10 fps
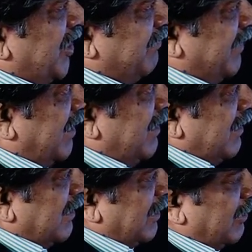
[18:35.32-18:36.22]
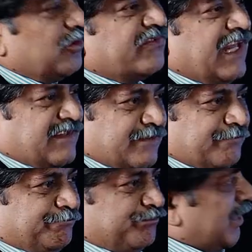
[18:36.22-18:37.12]
of the, the new cells,
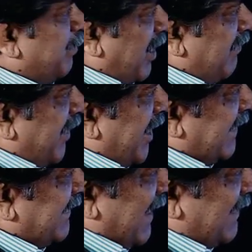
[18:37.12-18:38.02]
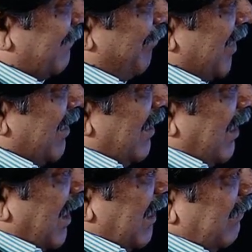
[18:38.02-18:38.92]
the proliferating cells.
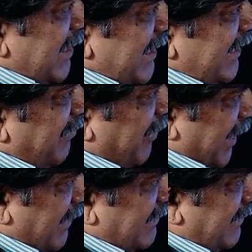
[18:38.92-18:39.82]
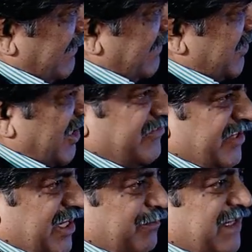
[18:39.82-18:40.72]
And look at this one. So this is the stressed
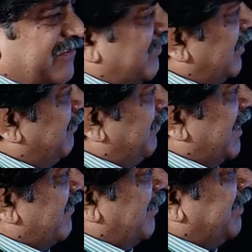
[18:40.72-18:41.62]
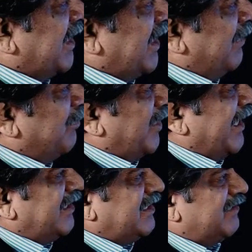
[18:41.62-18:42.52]
animals. If we are subjected them to
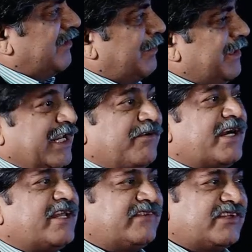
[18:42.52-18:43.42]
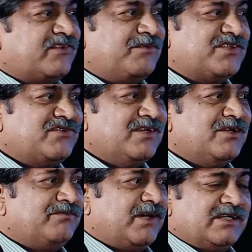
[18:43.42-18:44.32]
enriched environment every day six hours
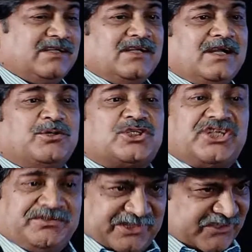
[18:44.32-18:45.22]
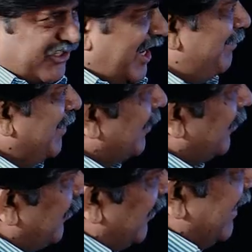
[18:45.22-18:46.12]
for about three weeks time,
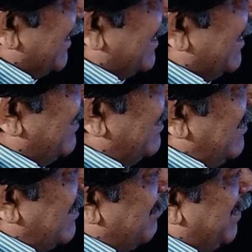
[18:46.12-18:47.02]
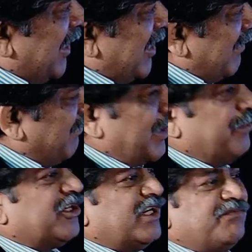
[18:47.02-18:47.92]
you see that the ability of
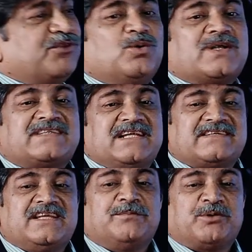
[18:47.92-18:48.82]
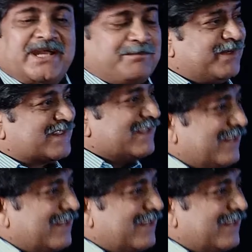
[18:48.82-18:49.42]
formation of newer cells in the hippocampus